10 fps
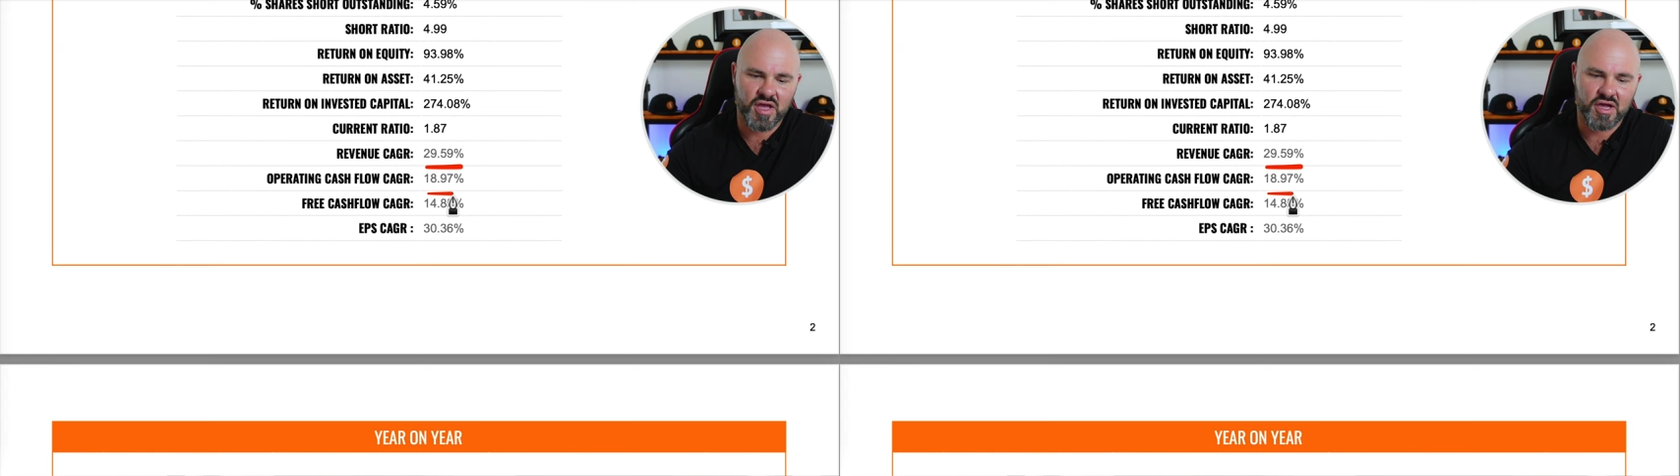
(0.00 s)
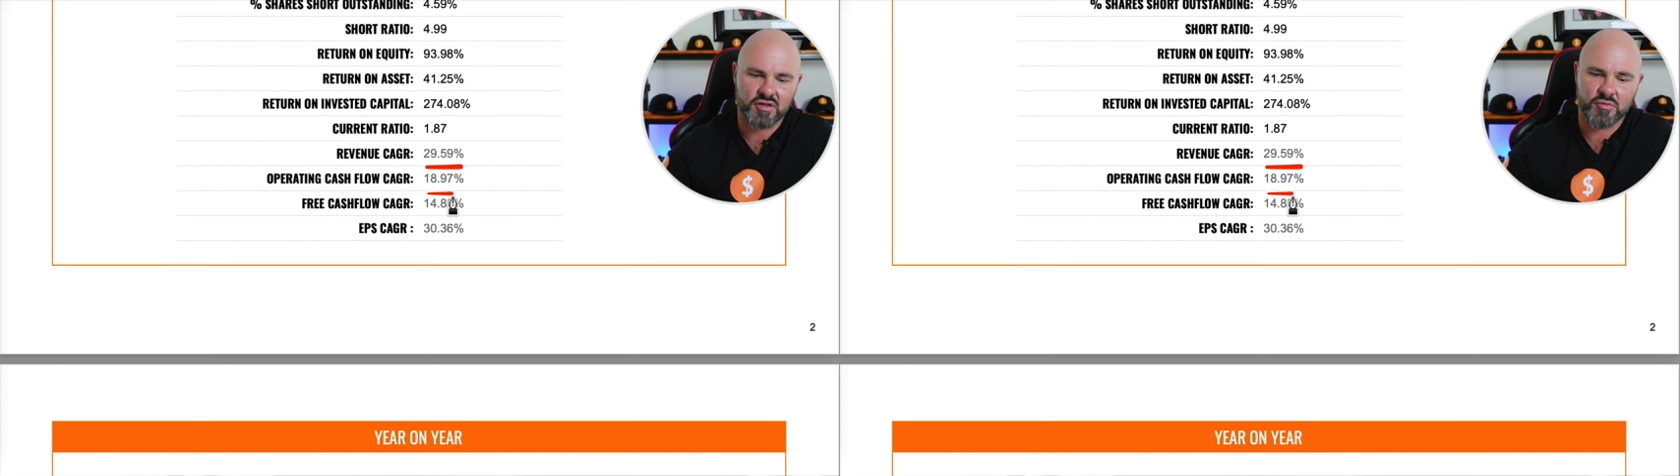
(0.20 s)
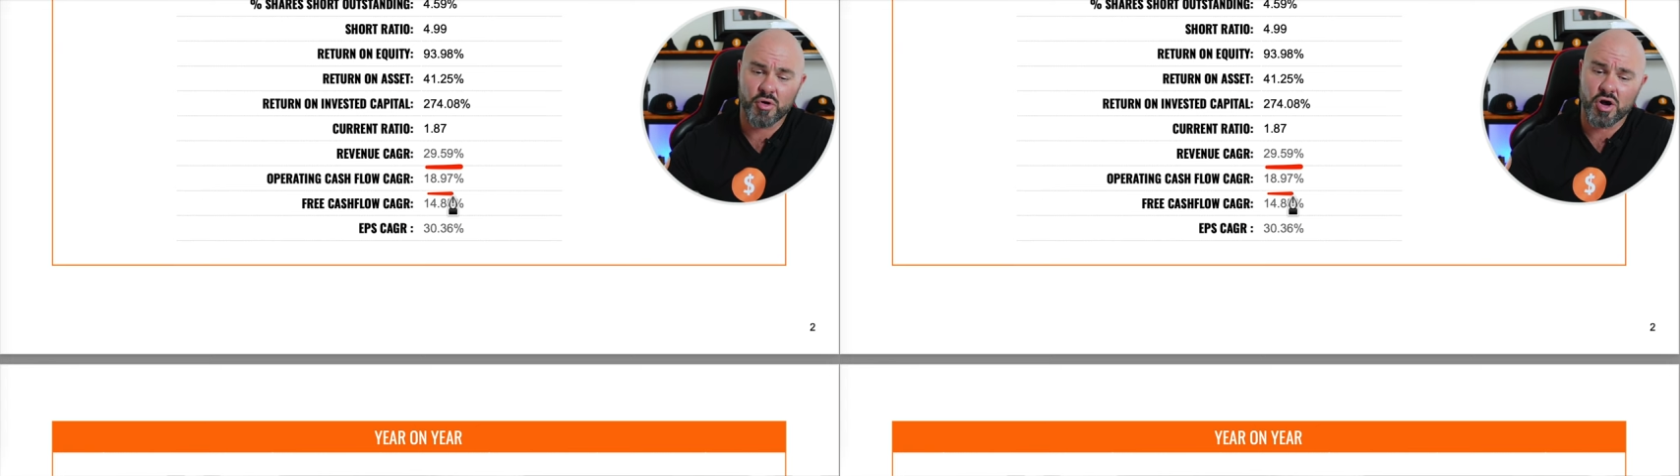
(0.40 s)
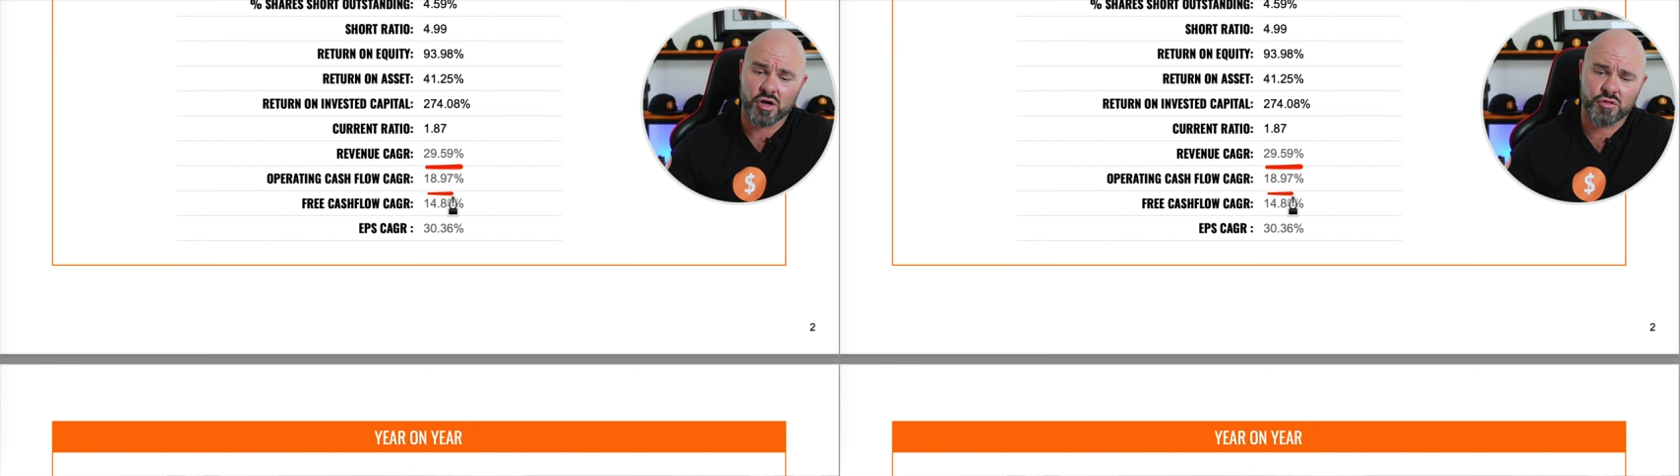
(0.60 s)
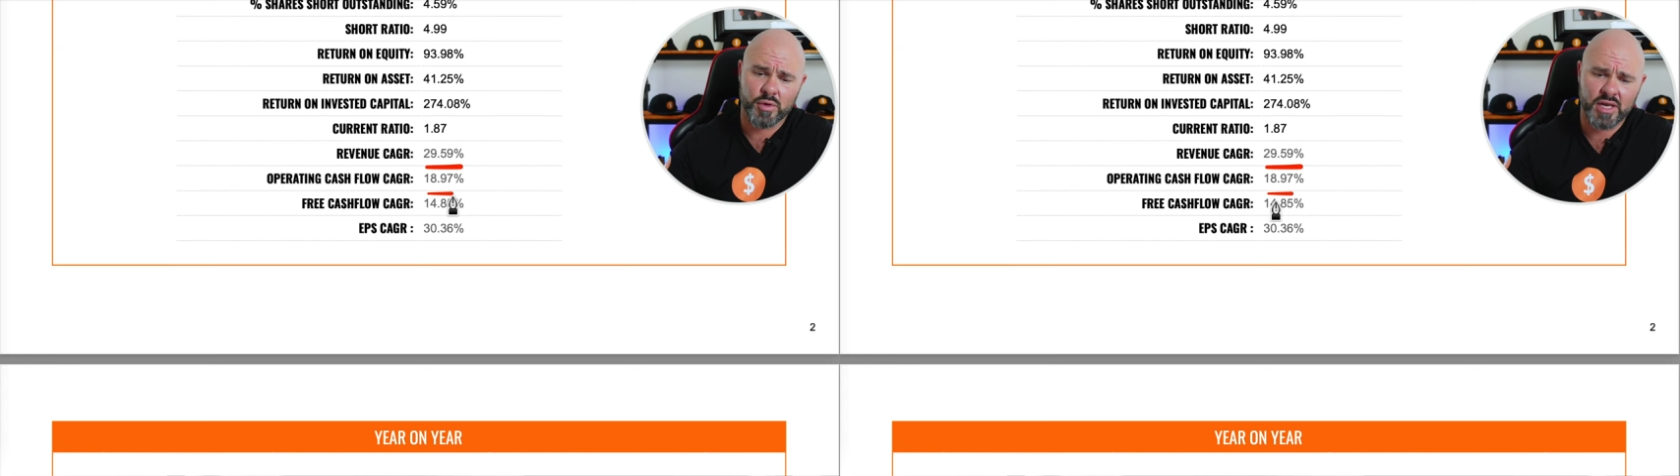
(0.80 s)
out of the
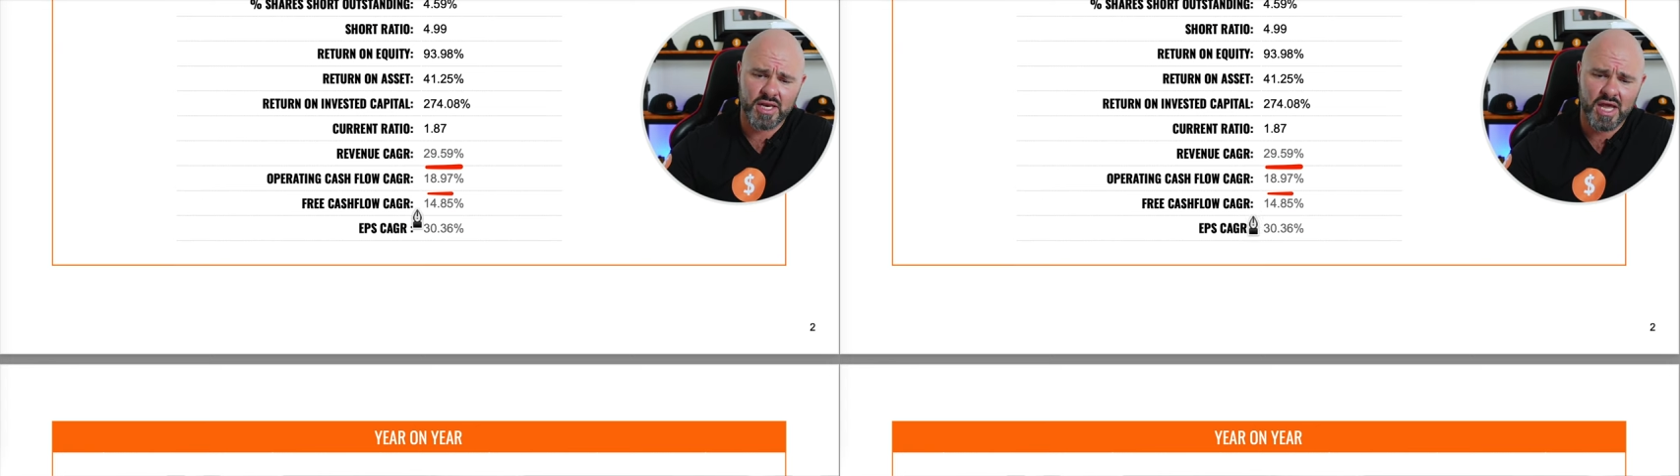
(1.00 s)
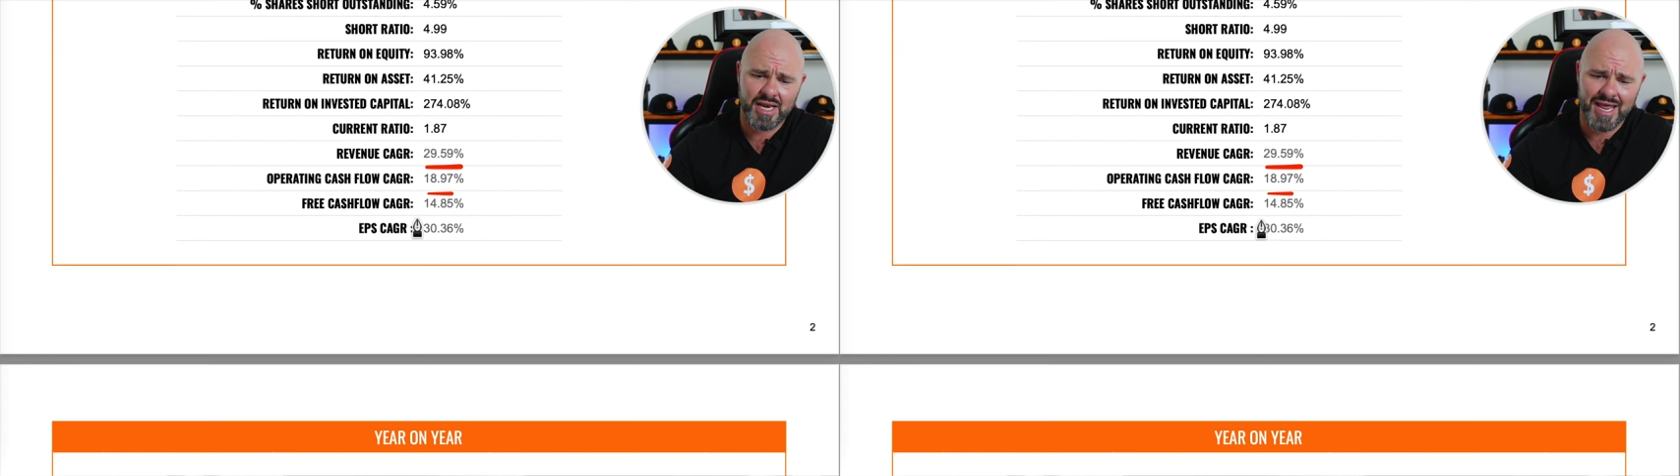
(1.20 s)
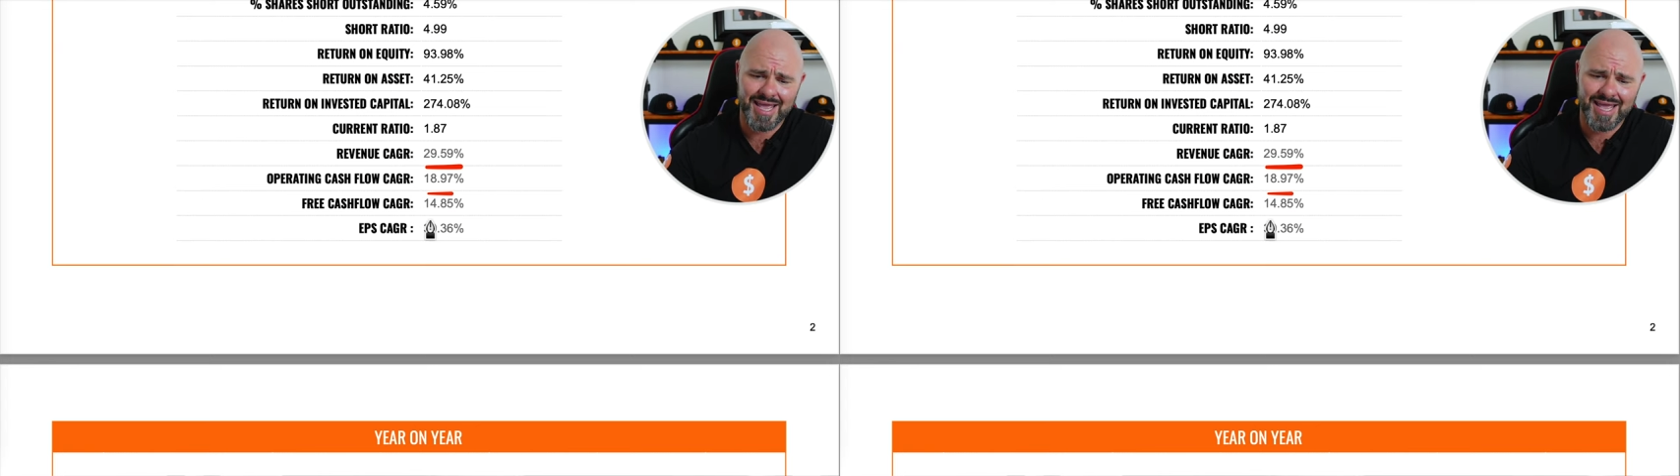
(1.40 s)
park 29,